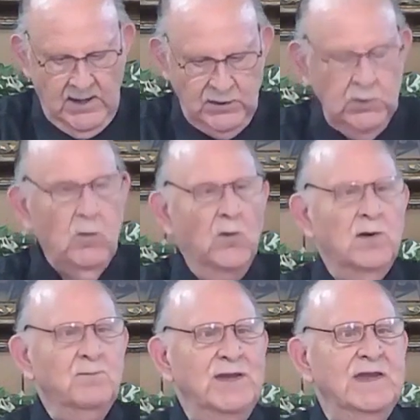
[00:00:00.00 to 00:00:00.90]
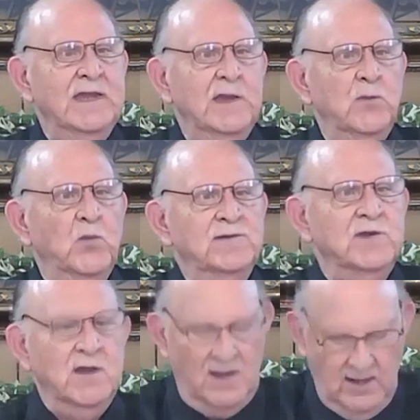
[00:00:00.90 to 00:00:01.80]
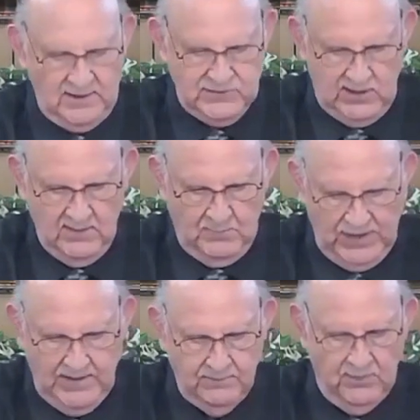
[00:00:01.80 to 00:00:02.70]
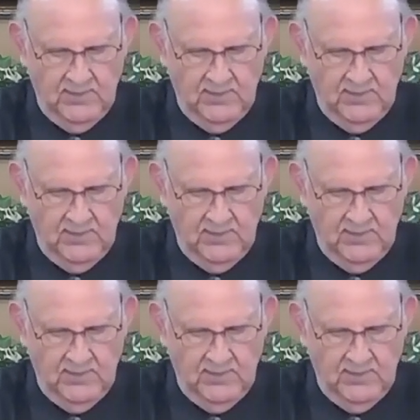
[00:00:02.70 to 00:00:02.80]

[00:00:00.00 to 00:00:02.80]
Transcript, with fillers: You want to be in with God's people.